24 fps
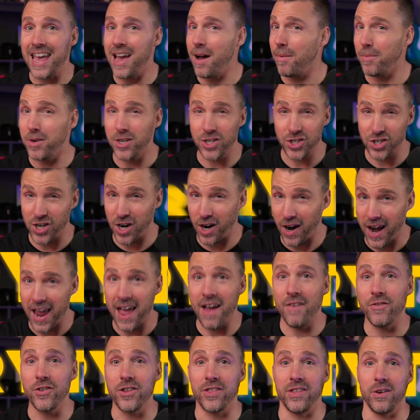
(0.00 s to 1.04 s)
I'm going to share
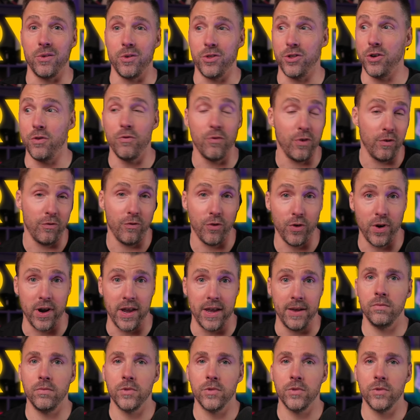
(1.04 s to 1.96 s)
everything with you for free.